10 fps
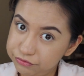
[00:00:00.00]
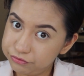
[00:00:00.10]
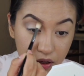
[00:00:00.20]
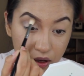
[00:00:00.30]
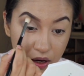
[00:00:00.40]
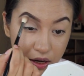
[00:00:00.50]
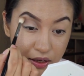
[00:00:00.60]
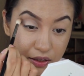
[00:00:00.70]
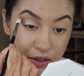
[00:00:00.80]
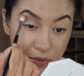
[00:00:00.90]

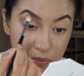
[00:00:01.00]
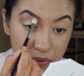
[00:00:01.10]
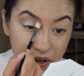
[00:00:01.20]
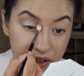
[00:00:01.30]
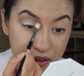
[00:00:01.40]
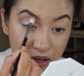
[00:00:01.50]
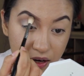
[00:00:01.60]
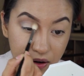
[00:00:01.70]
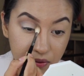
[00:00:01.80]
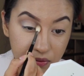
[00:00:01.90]
Lightly blend that
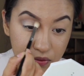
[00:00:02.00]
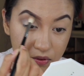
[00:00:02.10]
out.